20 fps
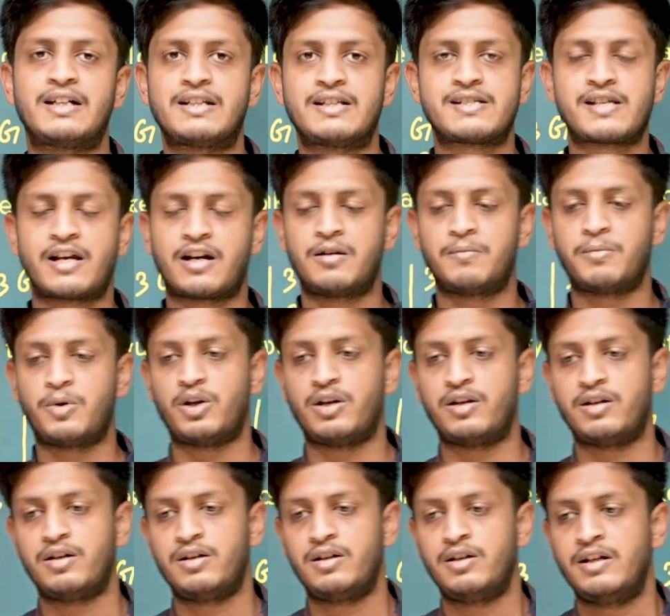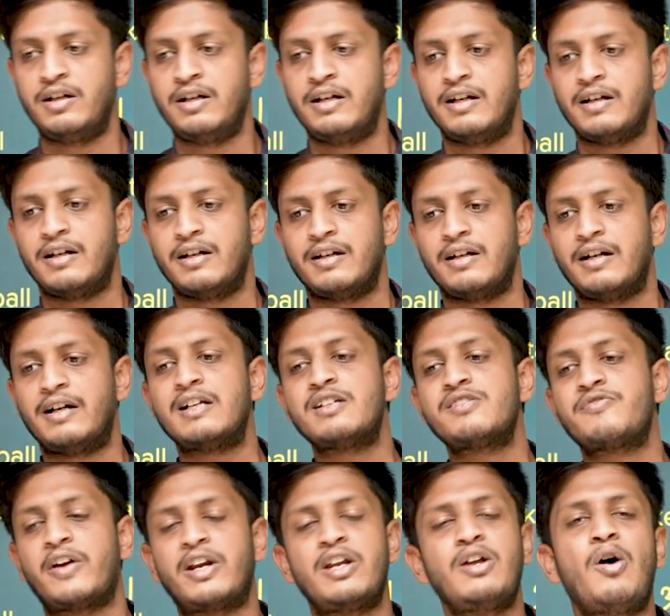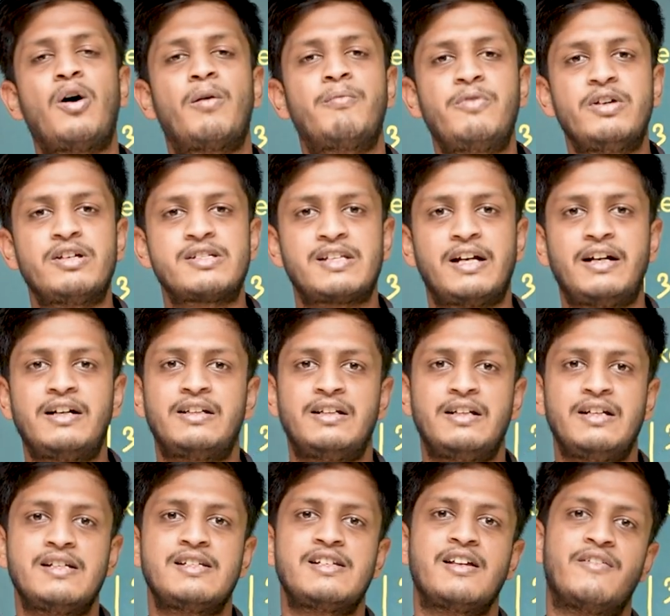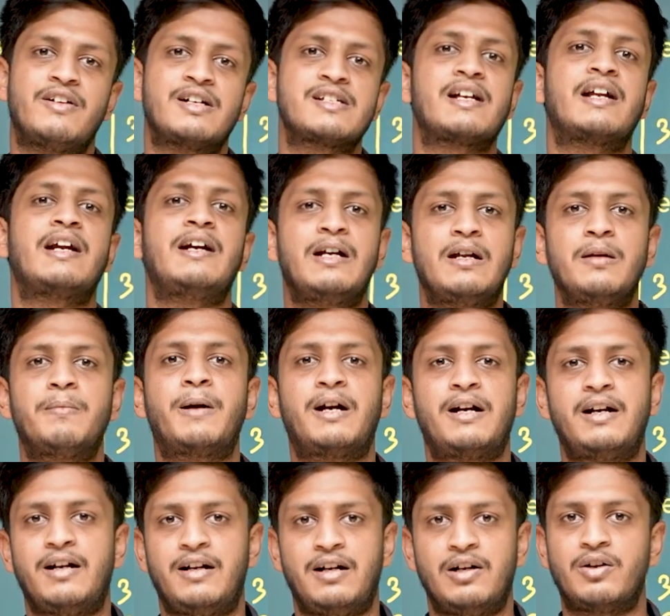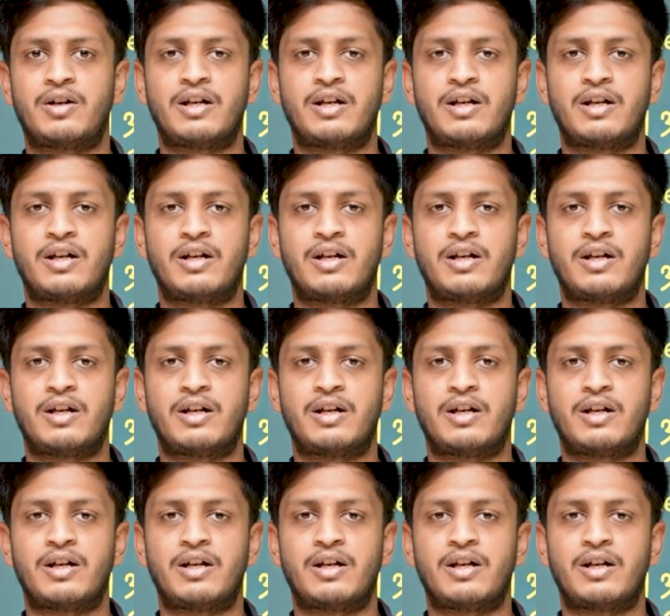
then the second ball. It is very obvious that these events are independent.